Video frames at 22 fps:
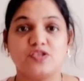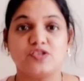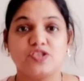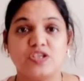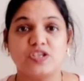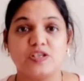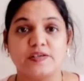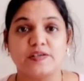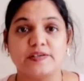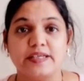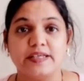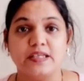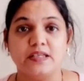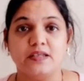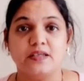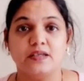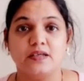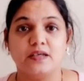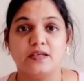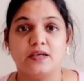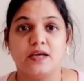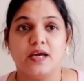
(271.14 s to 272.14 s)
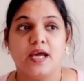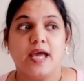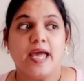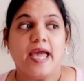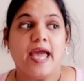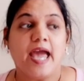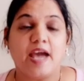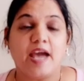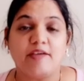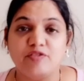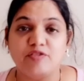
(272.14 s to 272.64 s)
children,
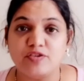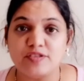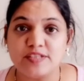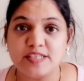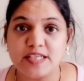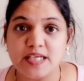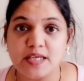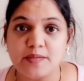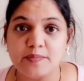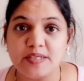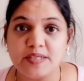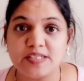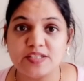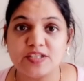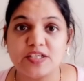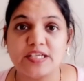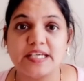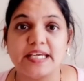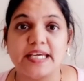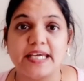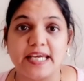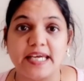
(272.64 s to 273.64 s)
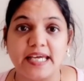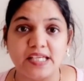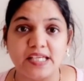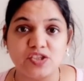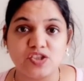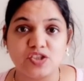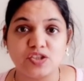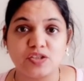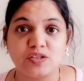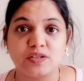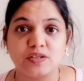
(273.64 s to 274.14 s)
have you seen Mr.
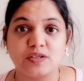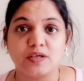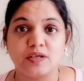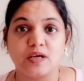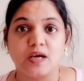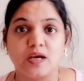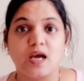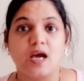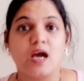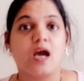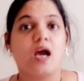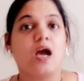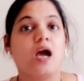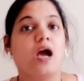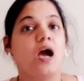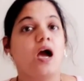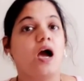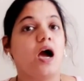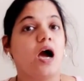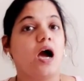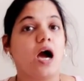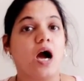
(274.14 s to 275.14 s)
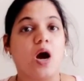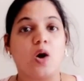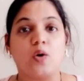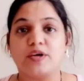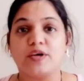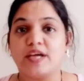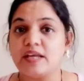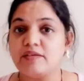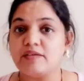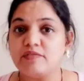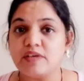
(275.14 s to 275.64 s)
H? How
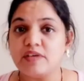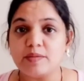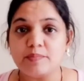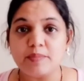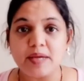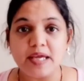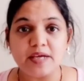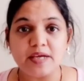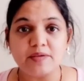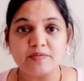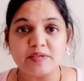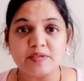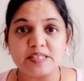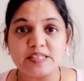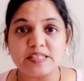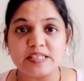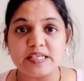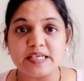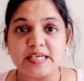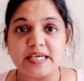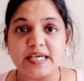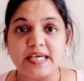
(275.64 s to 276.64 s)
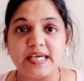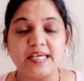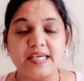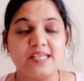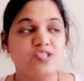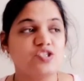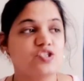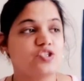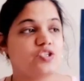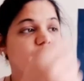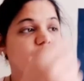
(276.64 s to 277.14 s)
can we make Mr.
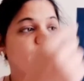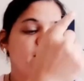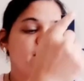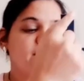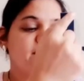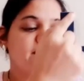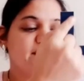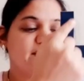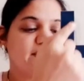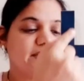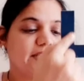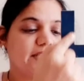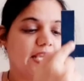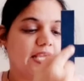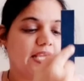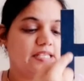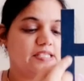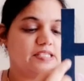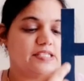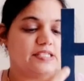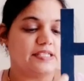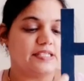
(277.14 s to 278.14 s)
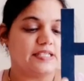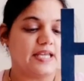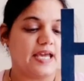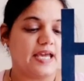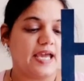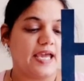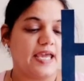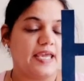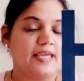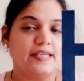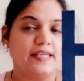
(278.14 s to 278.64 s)
H a standing
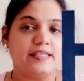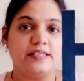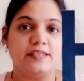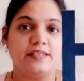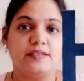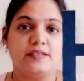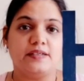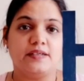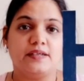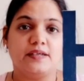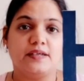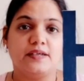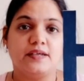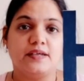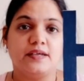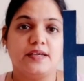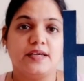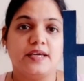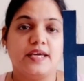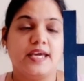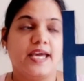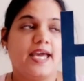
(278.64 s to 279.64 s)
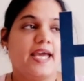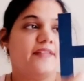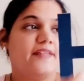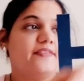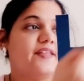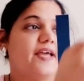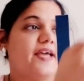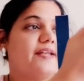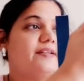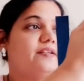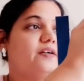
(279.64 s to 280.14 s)
line and
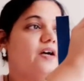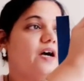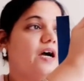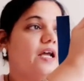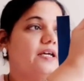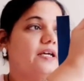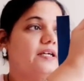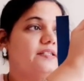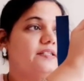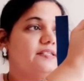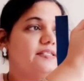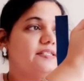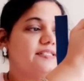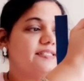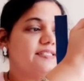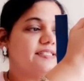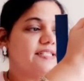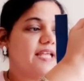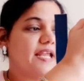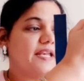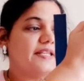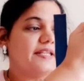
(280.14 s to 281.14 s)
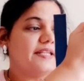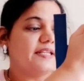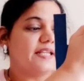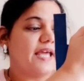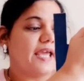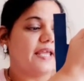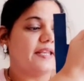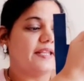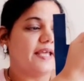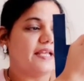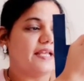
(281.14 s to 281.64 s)
then another standing
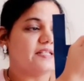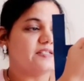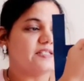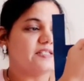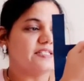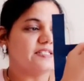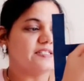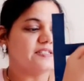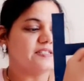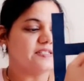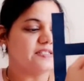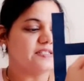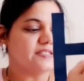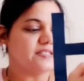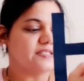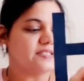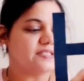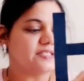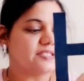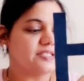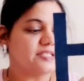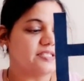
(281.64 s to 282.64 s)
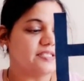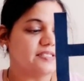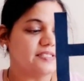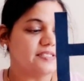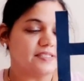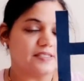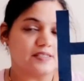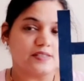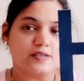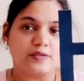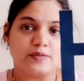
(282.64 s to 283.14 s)
line at a little
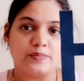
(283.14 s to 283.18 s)
distance?